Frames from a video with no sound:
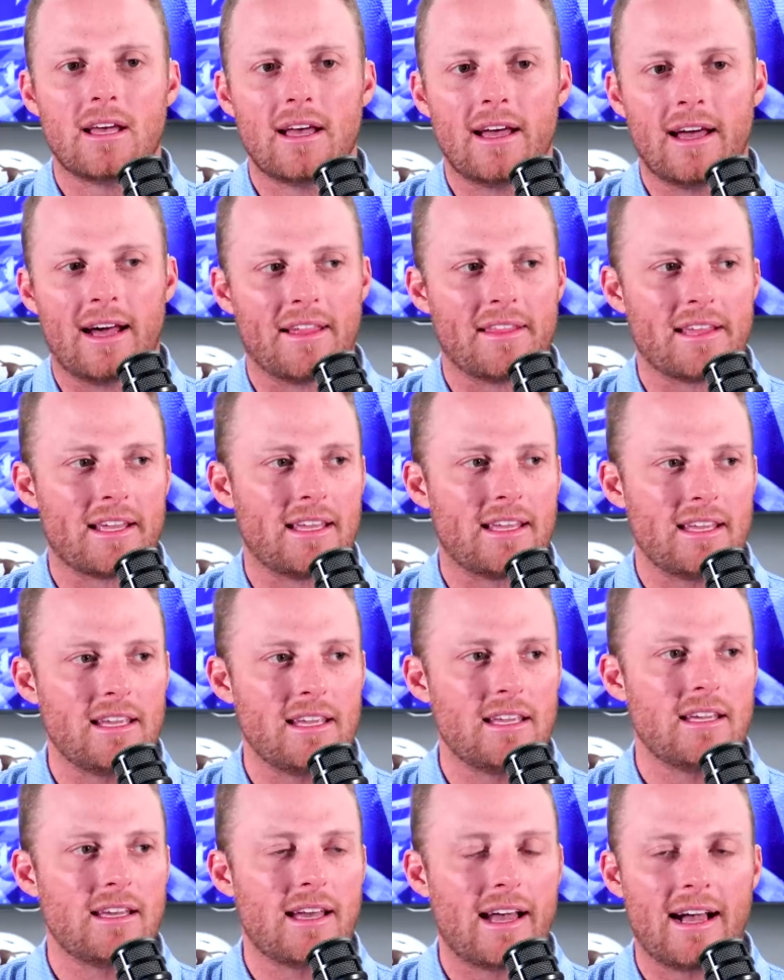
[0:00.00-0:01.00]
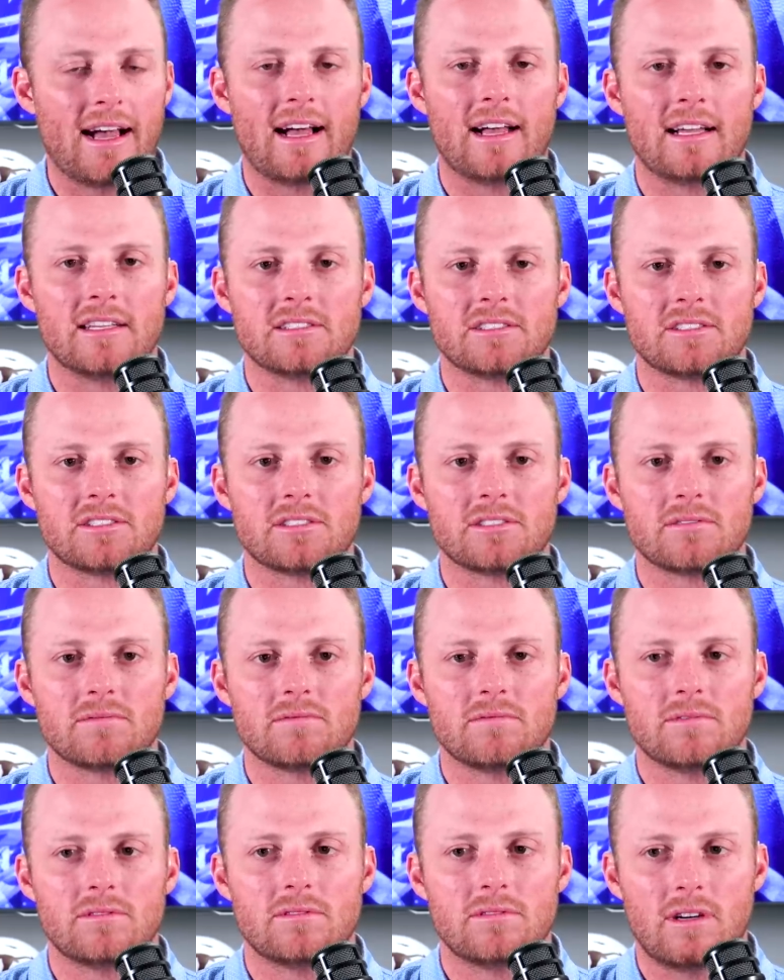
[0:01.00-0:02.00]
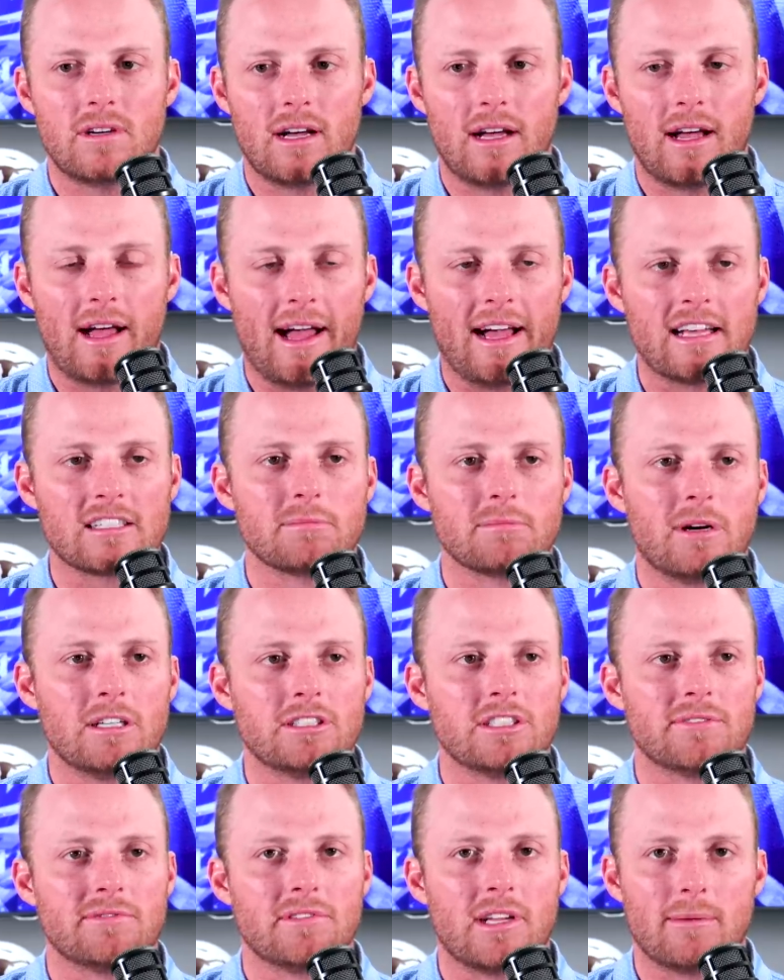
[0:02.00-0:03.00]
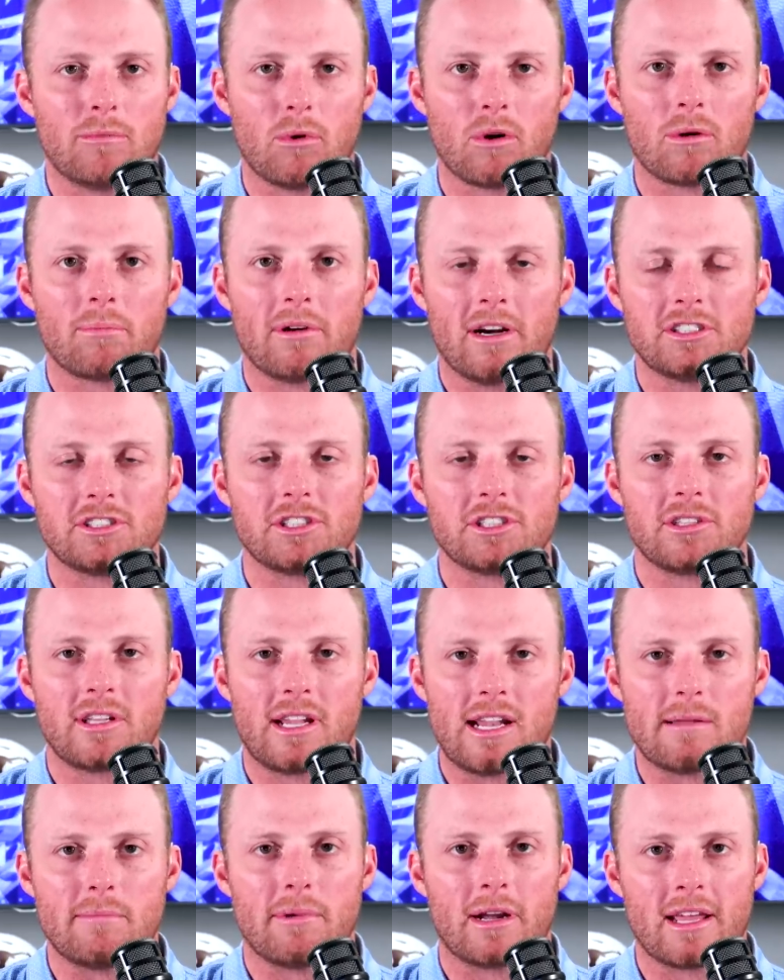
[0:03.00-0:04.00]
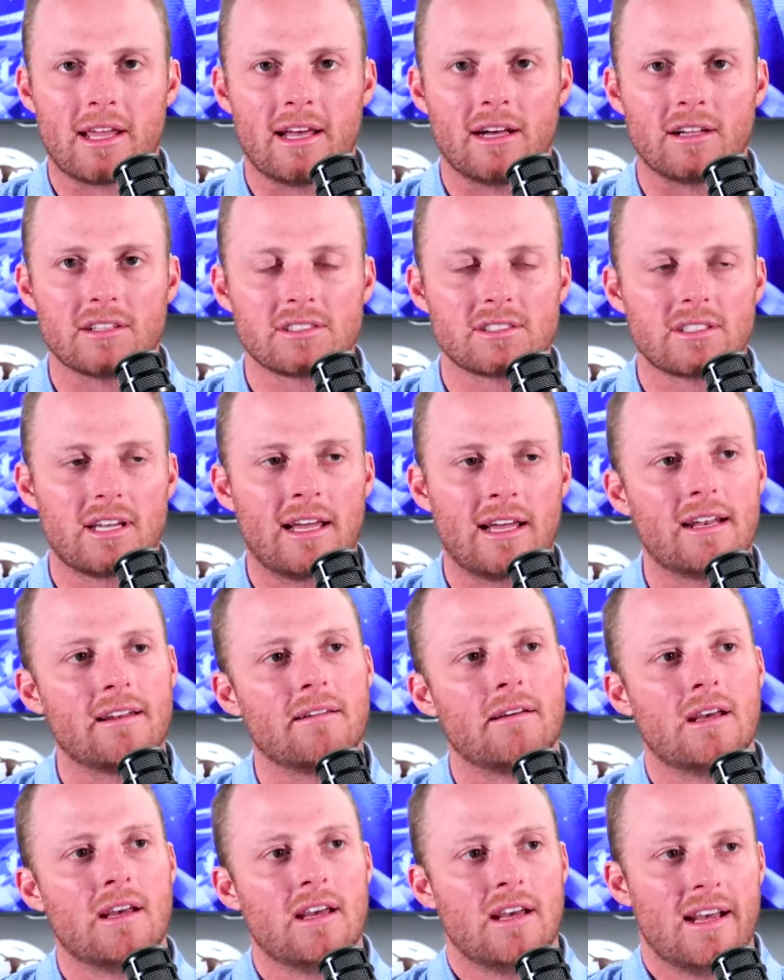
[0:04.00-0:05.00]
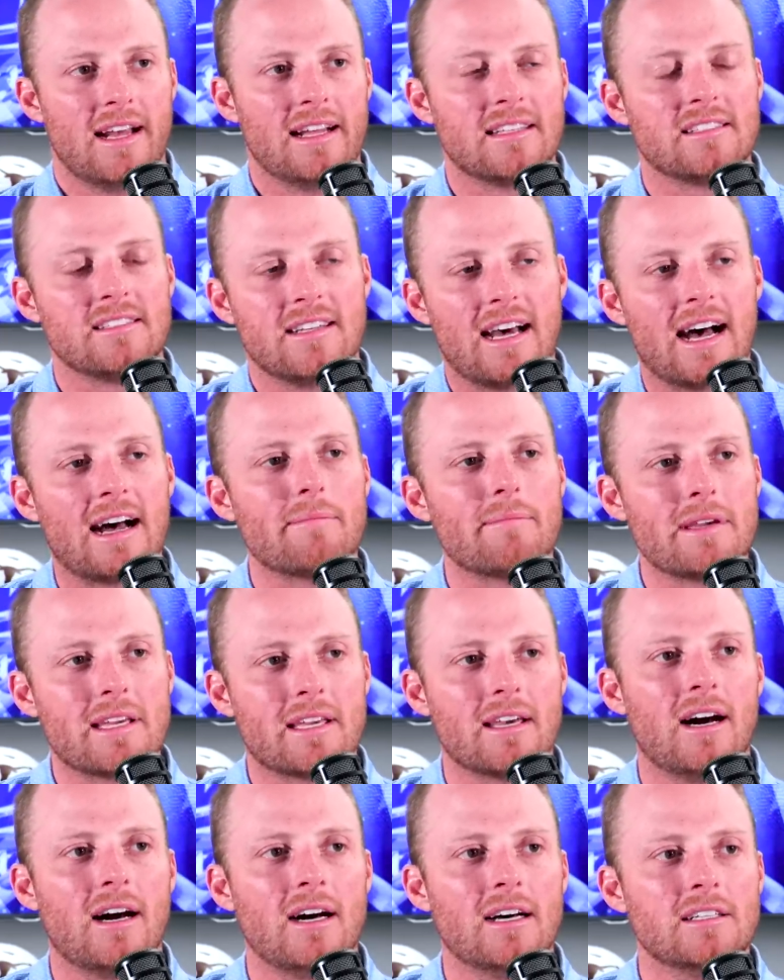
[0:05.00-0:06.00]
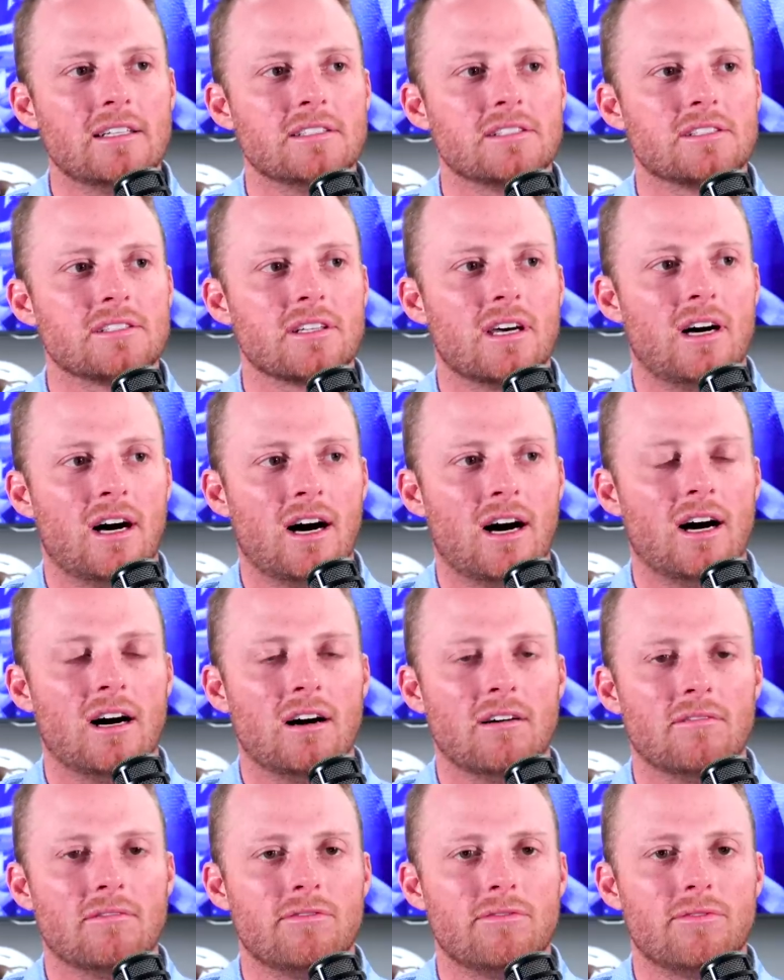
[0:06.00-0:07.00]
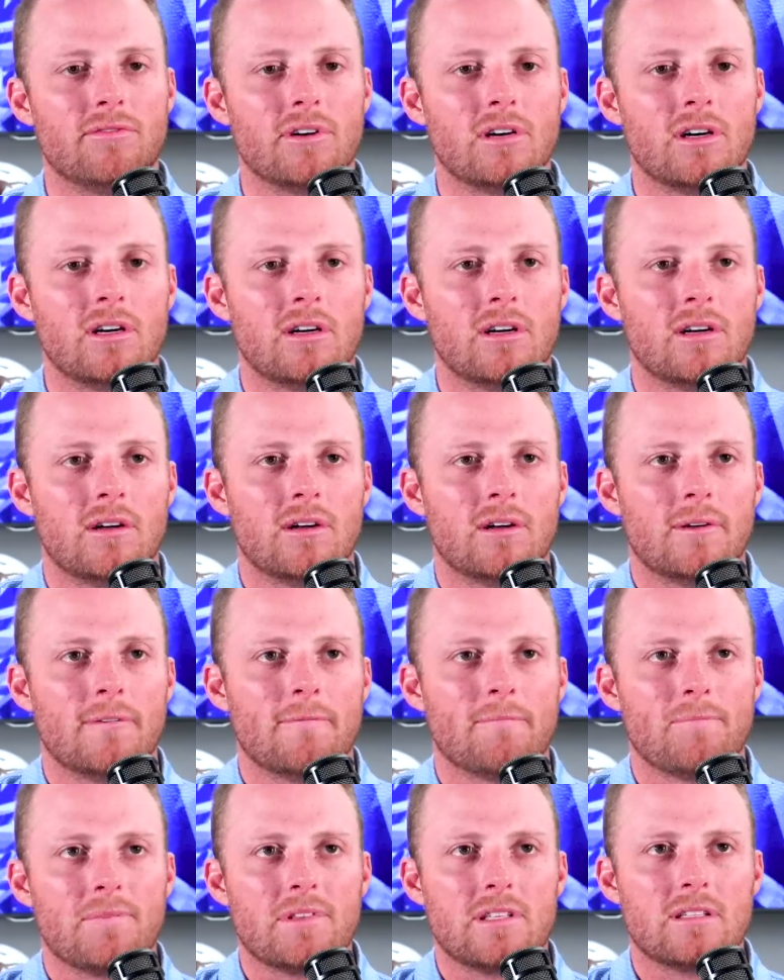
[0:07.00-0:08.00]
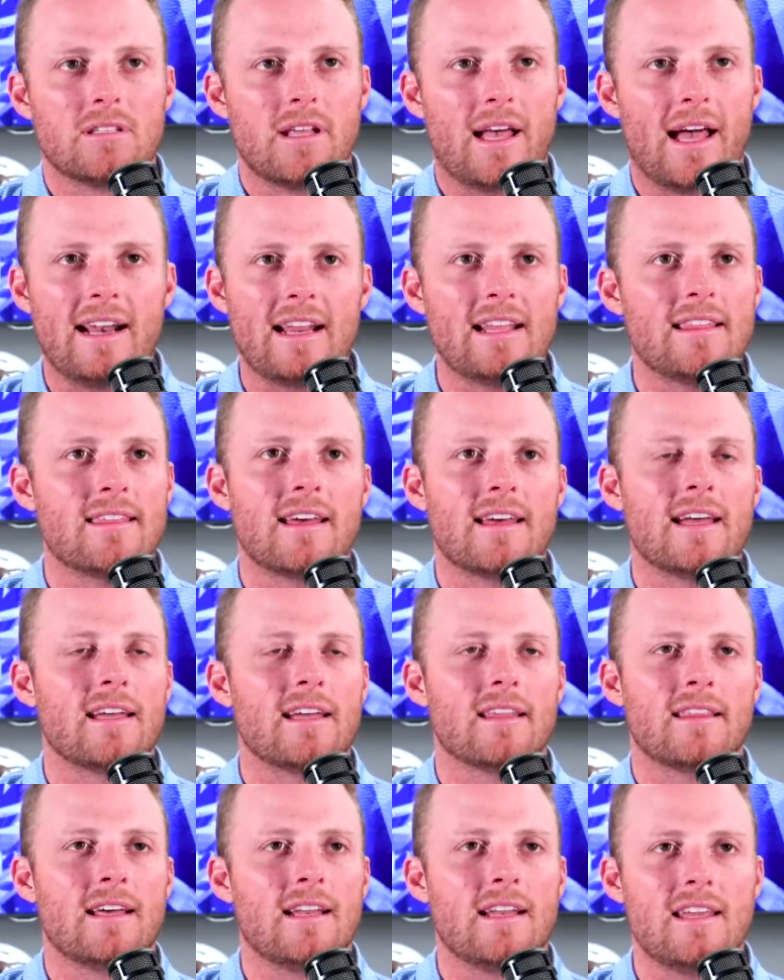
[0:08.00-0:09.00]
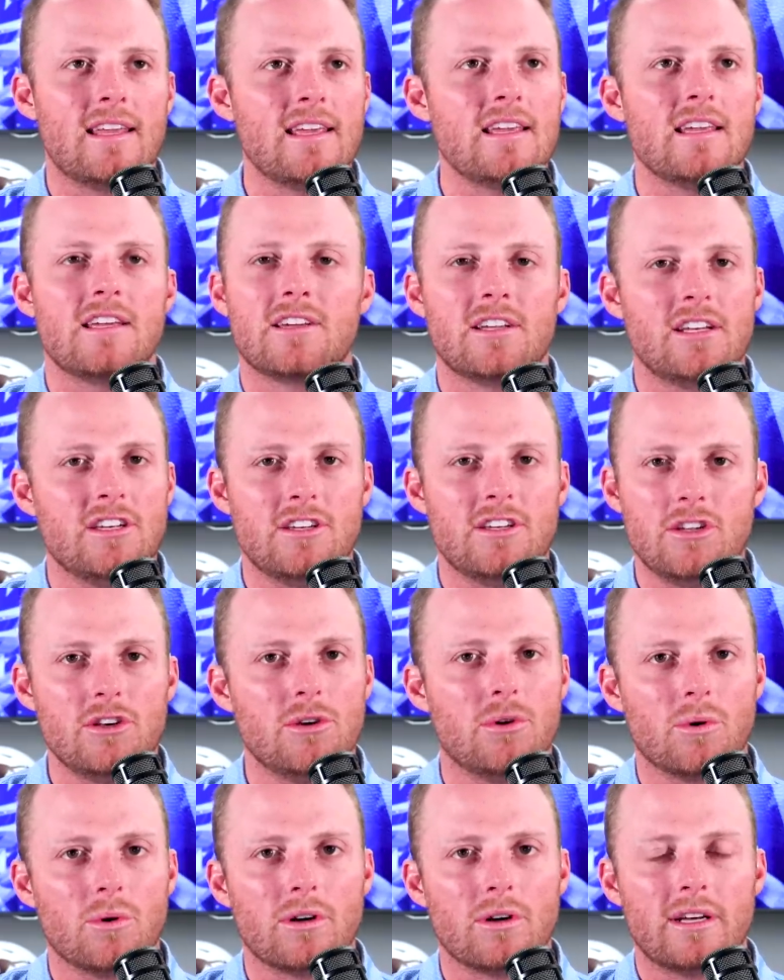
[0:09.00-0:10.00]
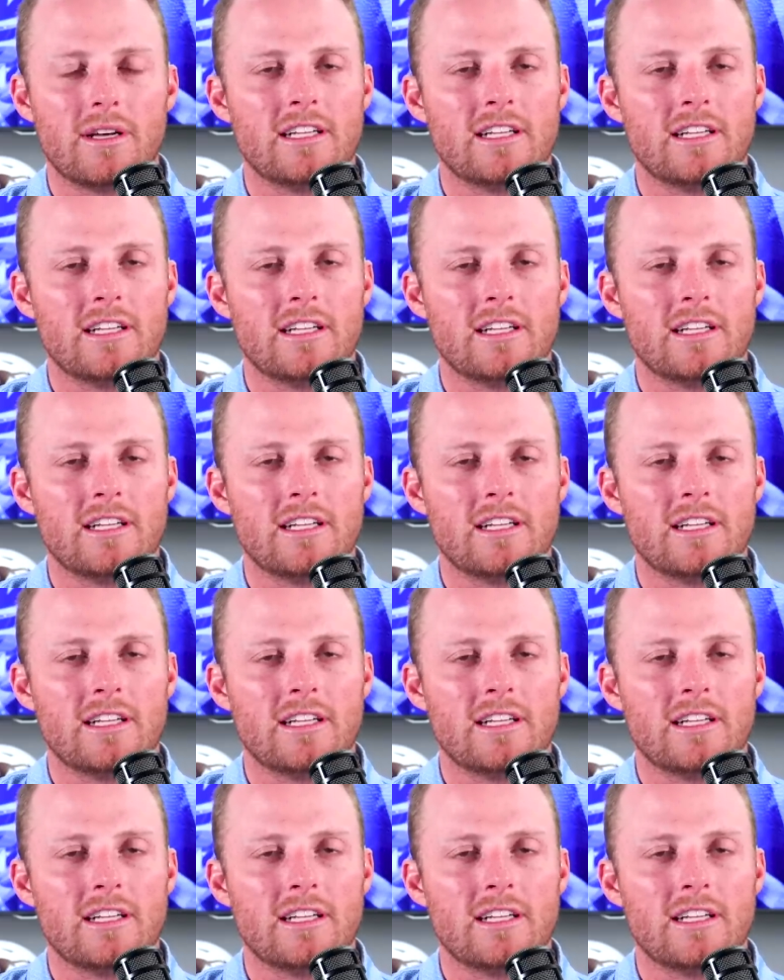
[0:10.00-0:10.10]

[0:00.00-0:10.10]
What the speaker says: I think he has as much, if not more, pressure than anybody else. And it's not because of anything that he can do.